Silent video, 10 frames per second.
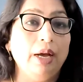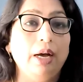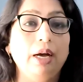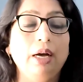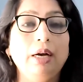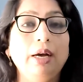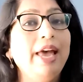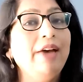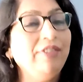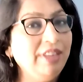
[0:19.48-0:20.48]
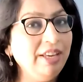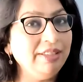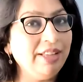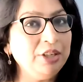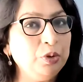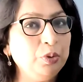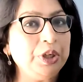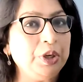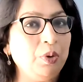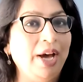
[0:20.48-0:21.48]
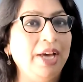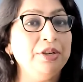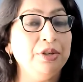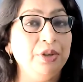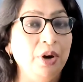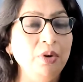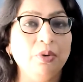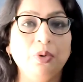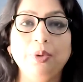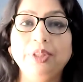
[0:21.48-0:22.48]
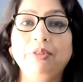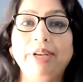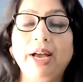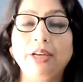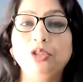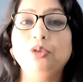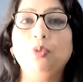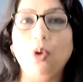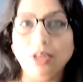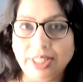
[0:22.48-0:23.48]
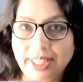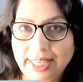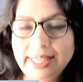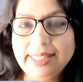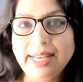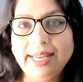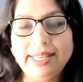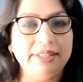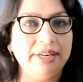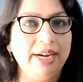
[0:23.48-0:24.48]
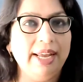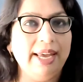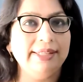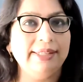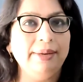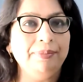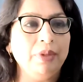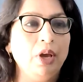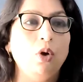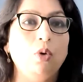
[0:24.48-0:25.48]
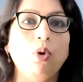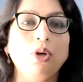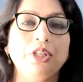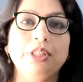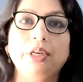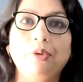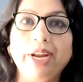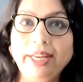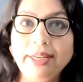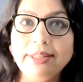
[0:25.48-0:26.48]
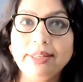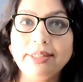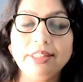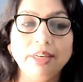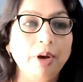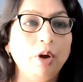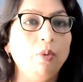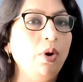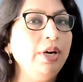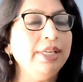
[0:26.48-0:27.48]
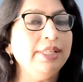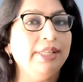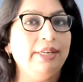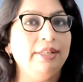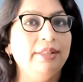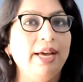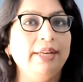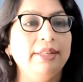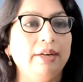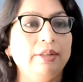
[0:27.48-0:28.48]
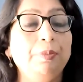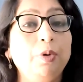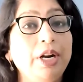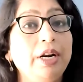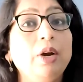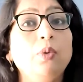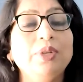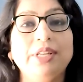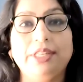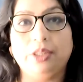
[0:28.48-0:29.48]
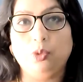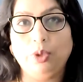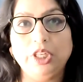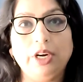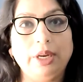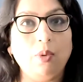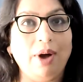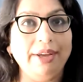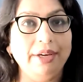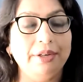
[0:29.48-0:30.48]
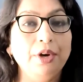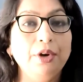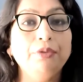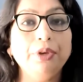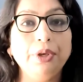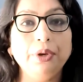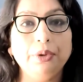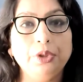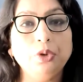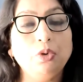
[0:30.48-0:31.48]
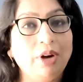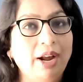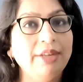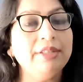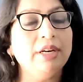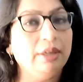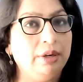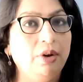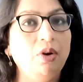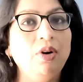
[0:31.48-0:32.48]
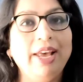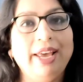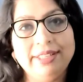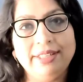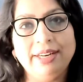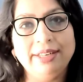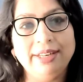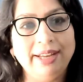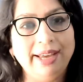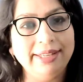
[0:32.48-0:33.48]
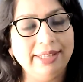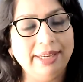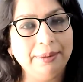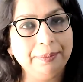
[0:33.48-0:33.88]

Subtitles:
everything that you would require to know with regard to what is an extended essay, what is the grading system, what is it that are the prerequisites which are required for you to write a good extended essay.